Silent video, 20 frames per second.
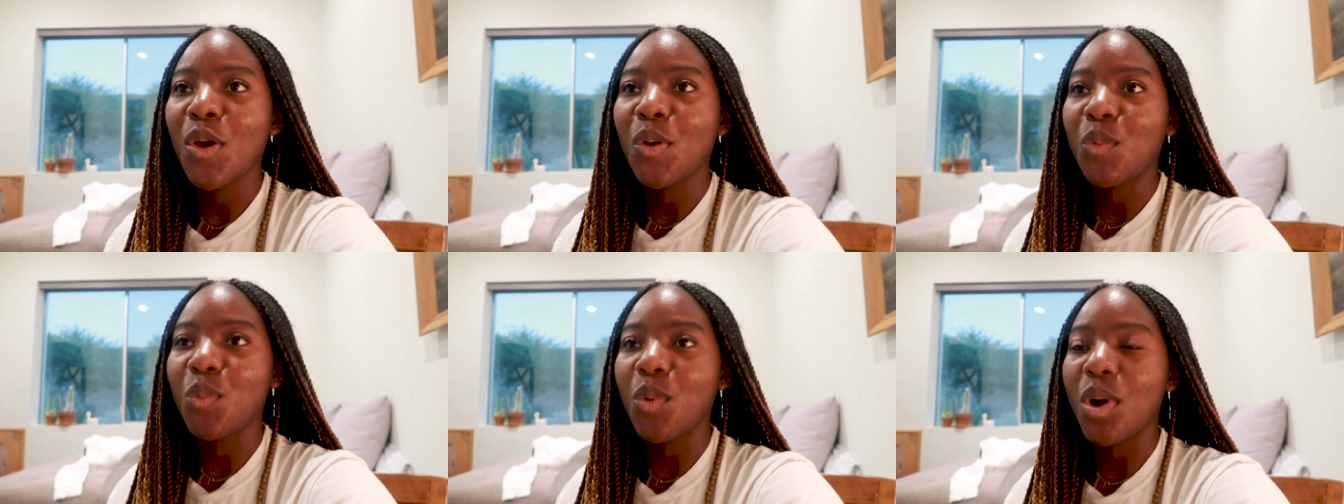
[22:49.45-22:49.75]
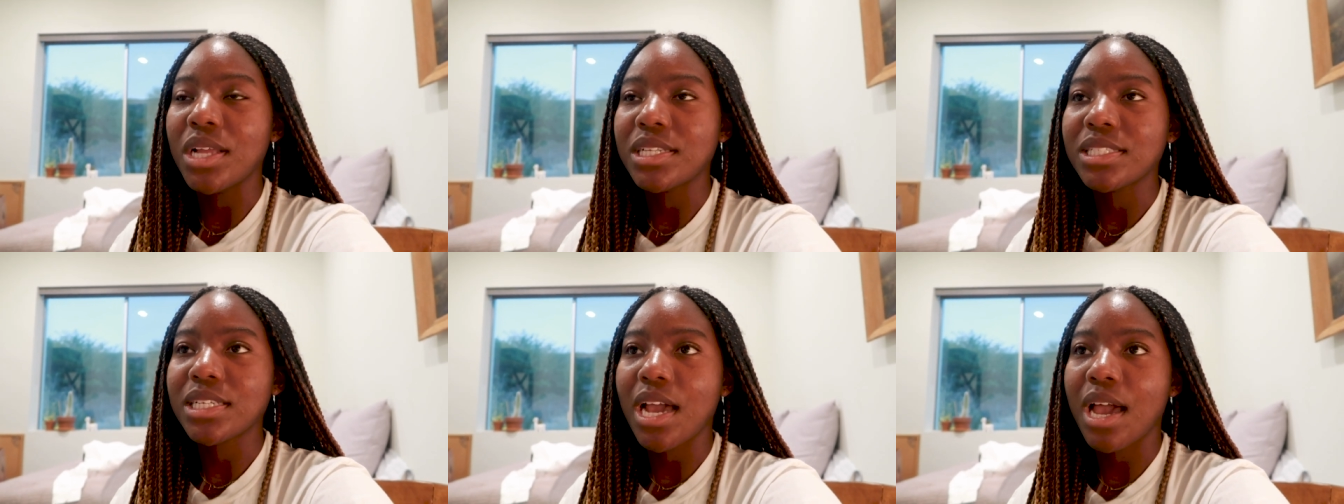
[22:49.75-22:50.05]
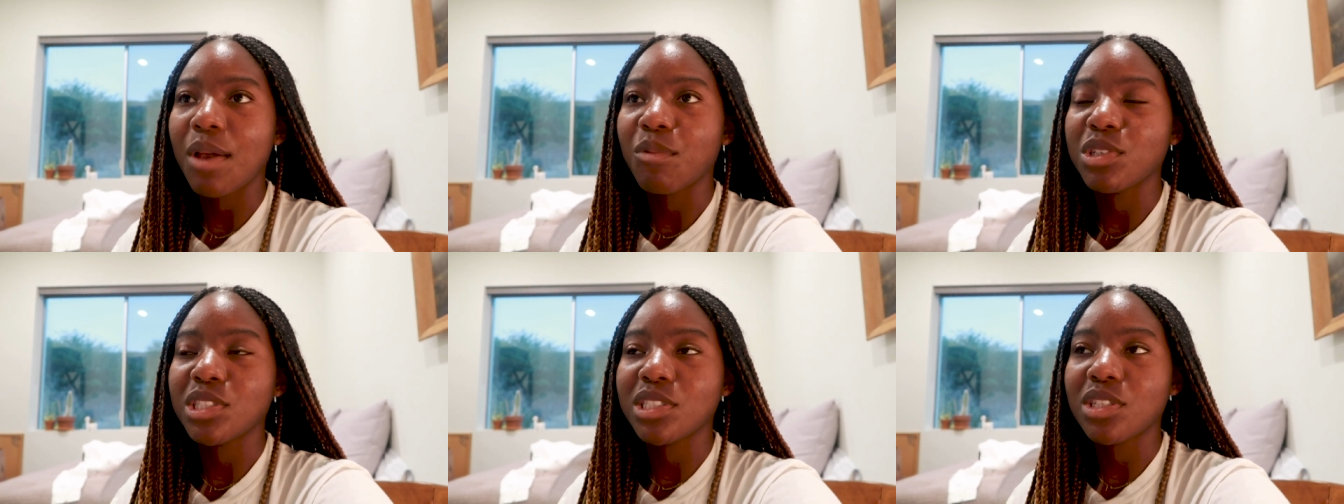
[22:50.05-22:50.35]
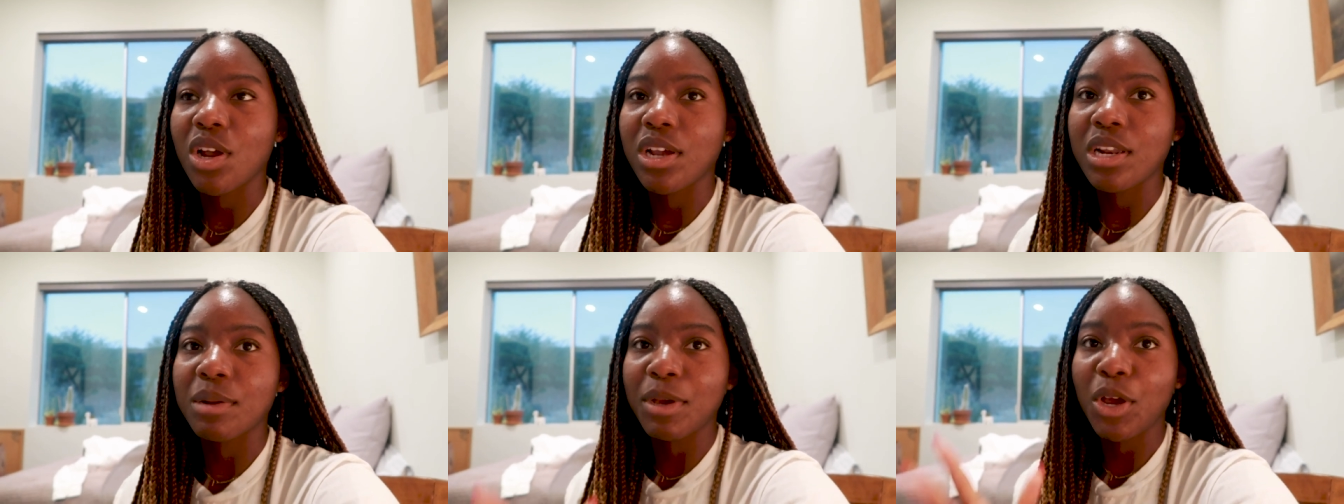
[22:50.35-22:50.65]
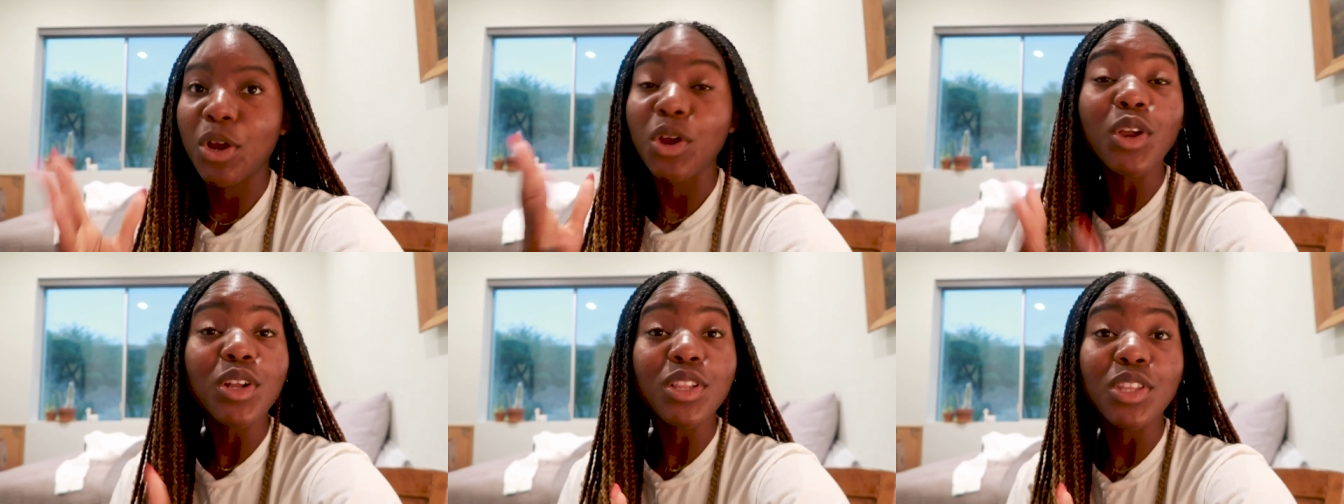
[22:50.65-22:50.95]
what I was talking
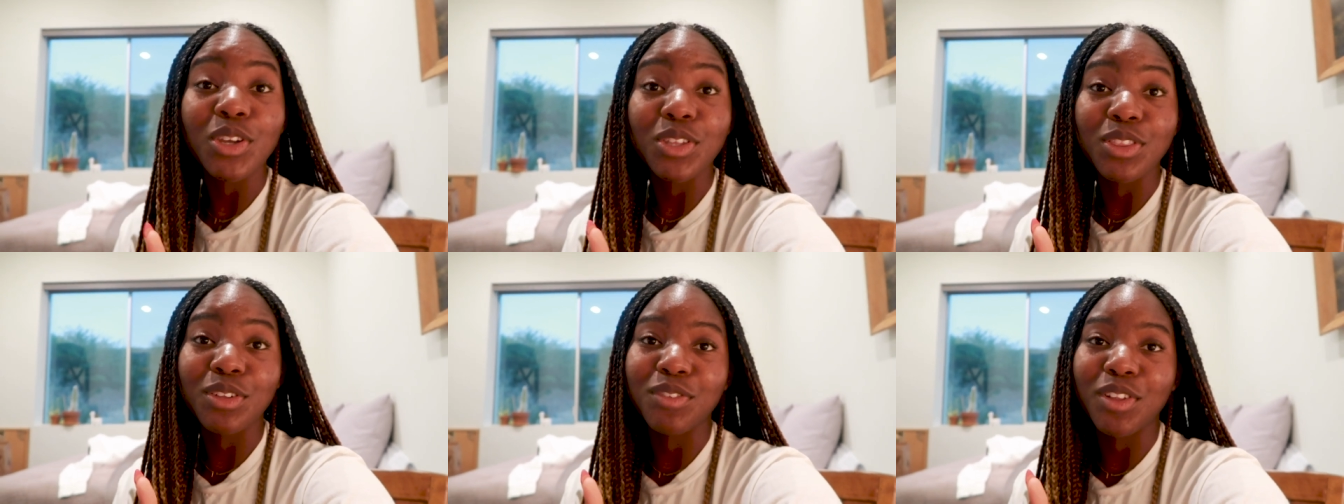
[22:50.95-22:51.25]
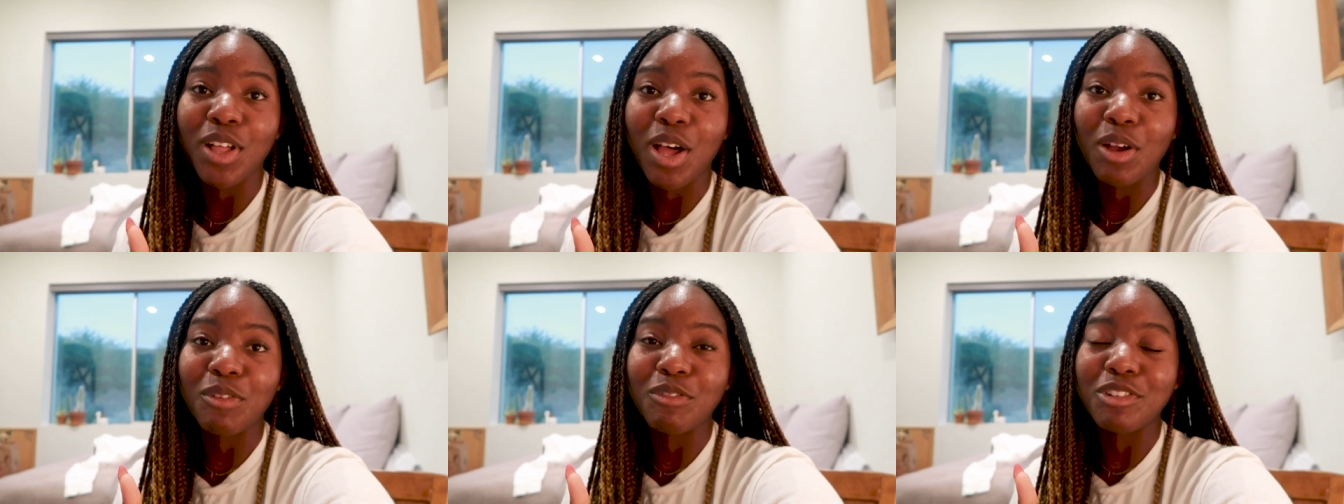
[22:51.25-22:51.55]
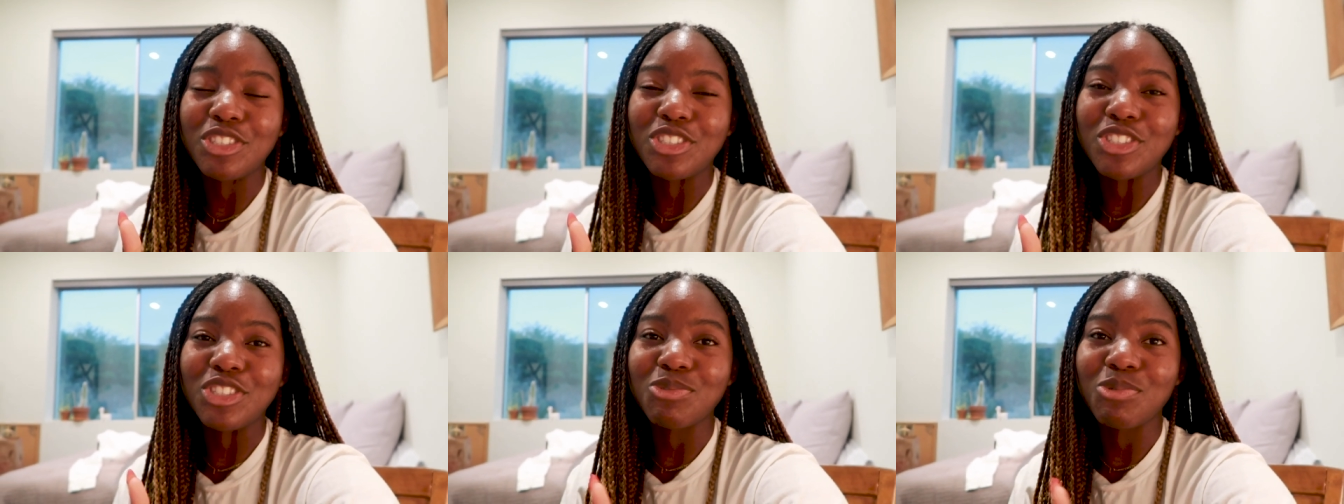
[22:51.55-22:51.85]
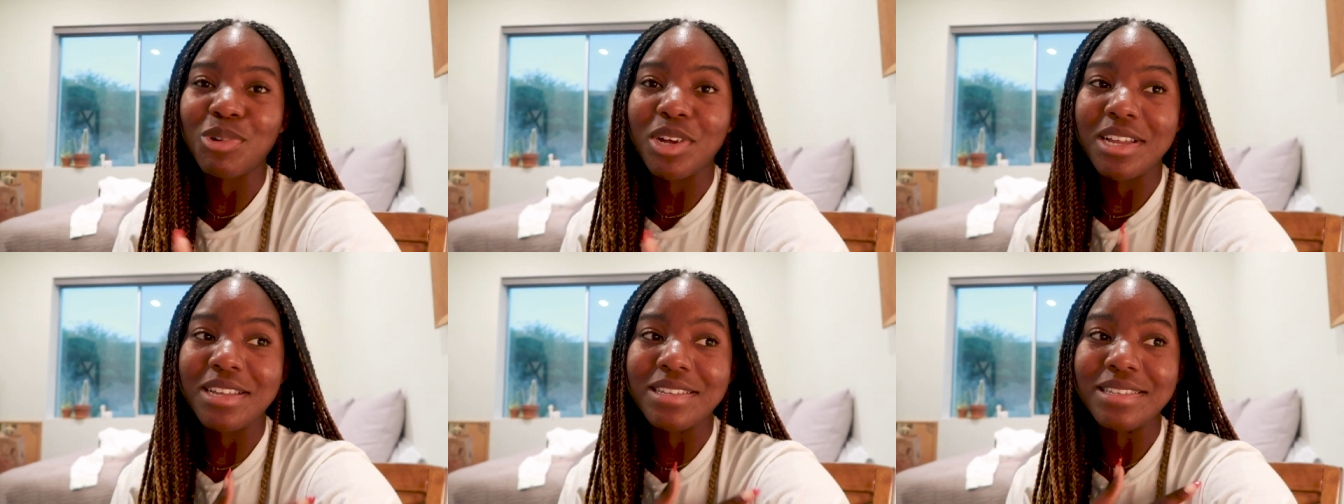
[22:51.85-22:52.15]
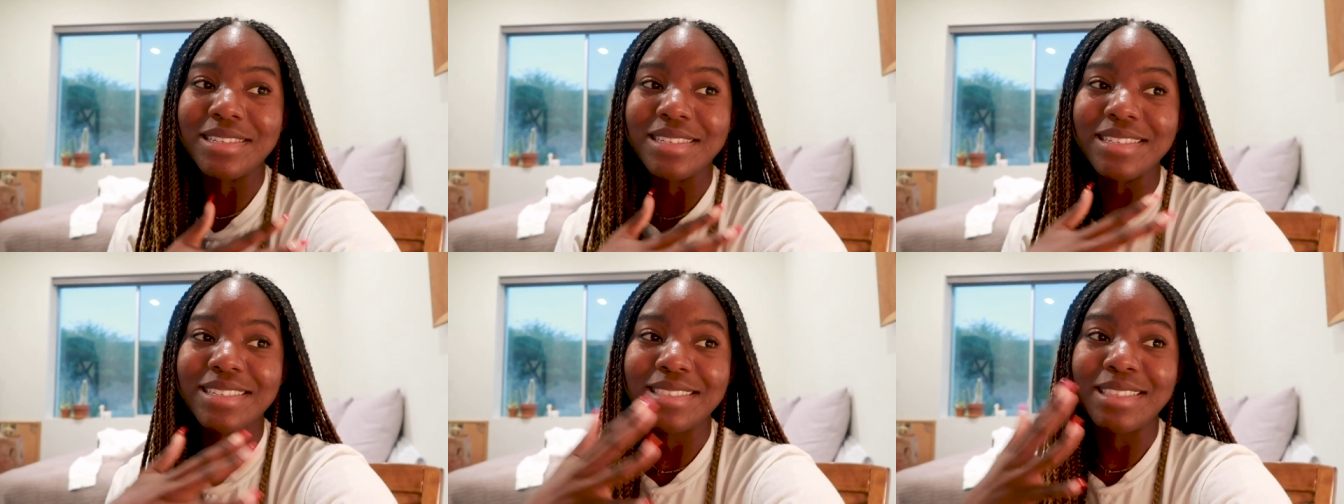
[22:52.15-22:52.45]
about earlier on the blog which
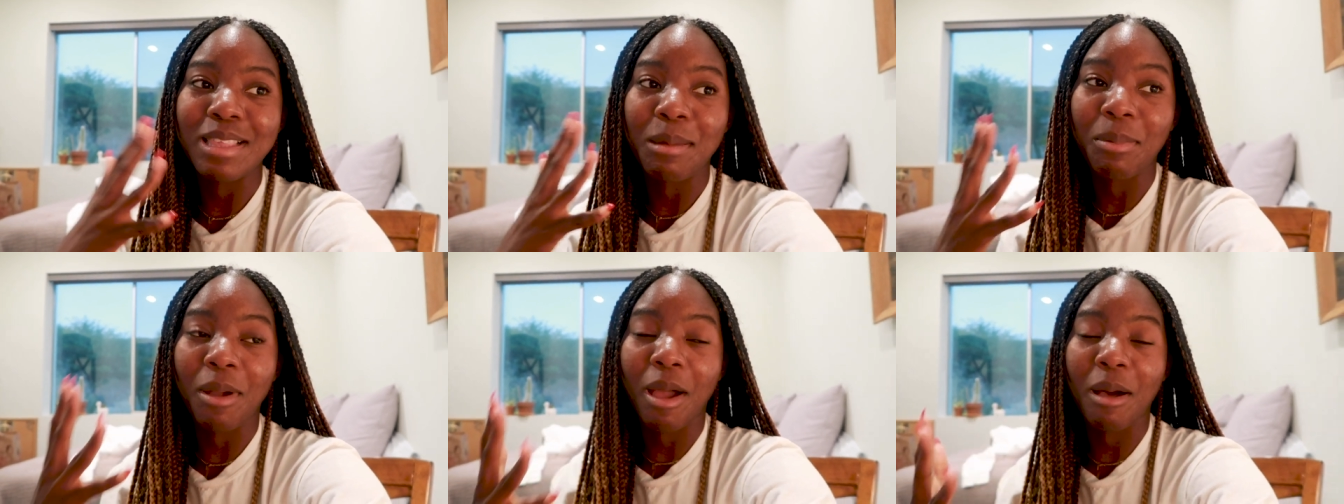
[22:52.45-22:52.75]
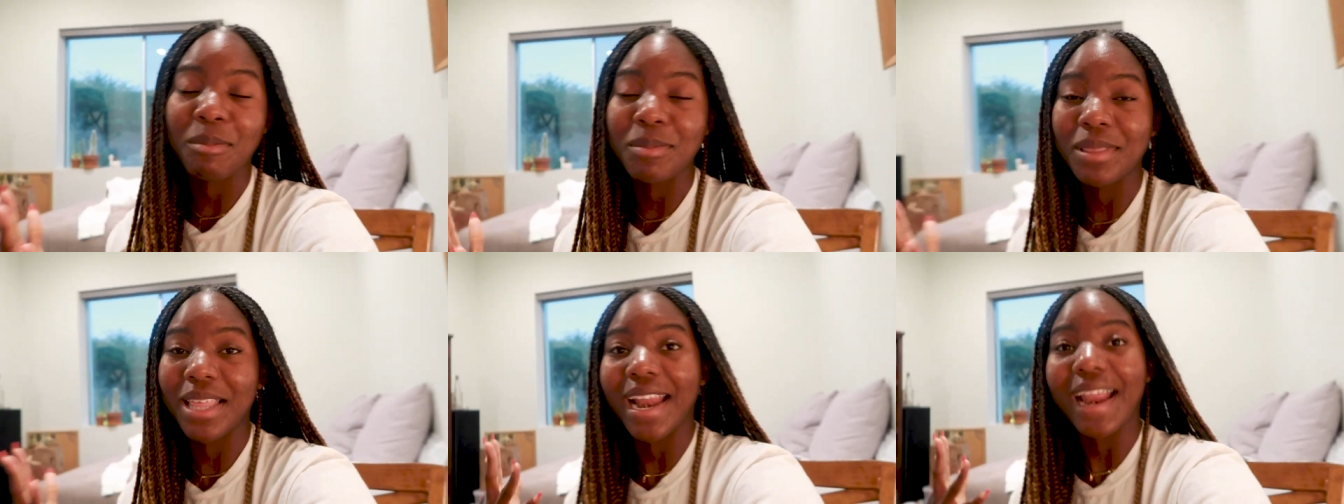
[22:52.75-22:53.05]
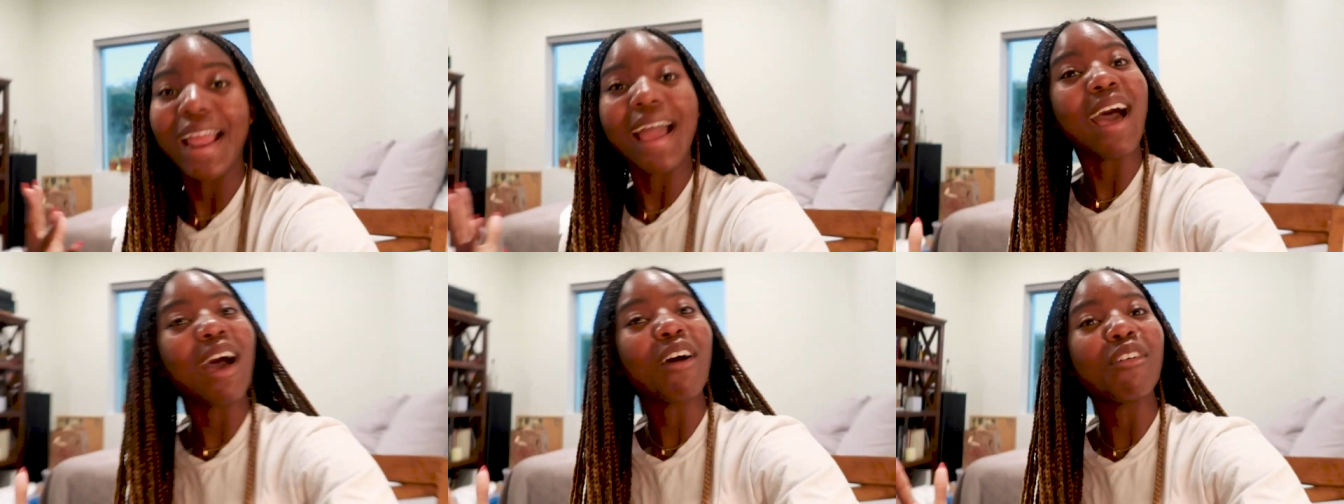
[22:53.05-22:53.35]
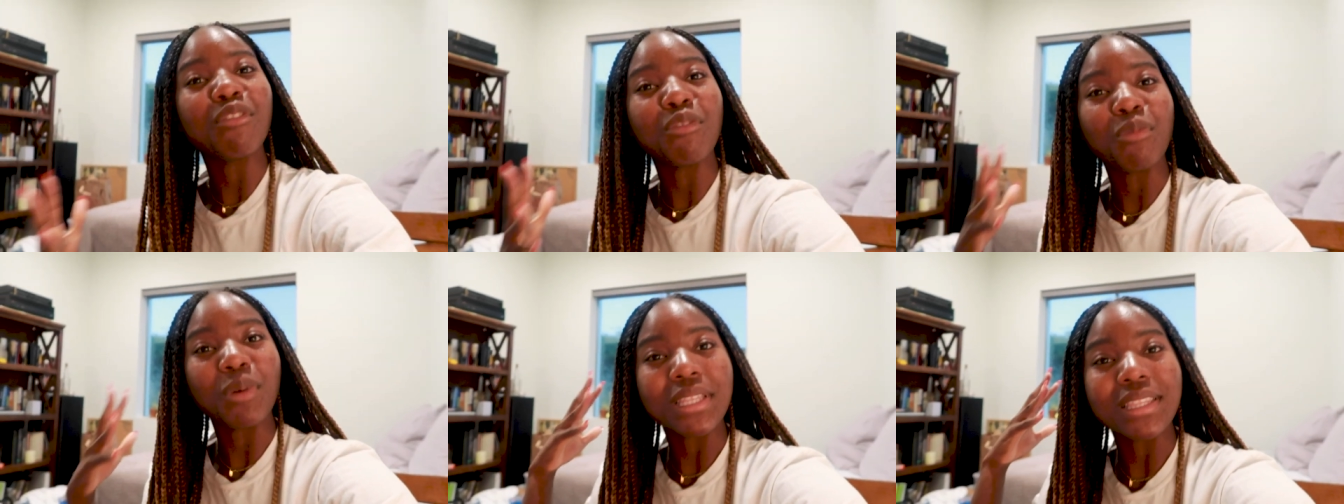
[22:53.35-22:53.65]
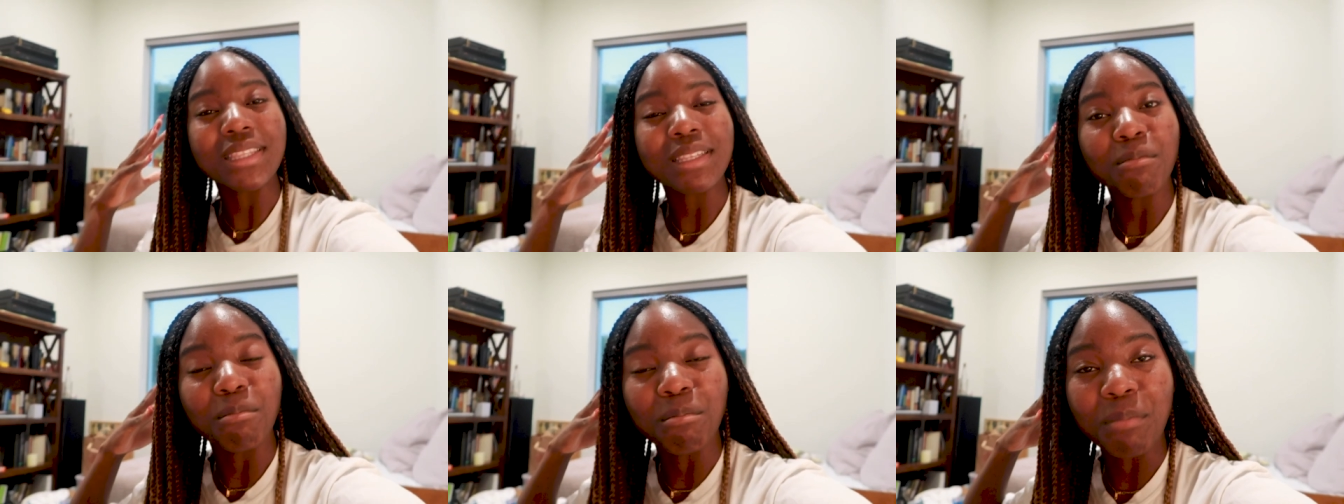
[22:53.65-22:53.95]
was the problem that I have with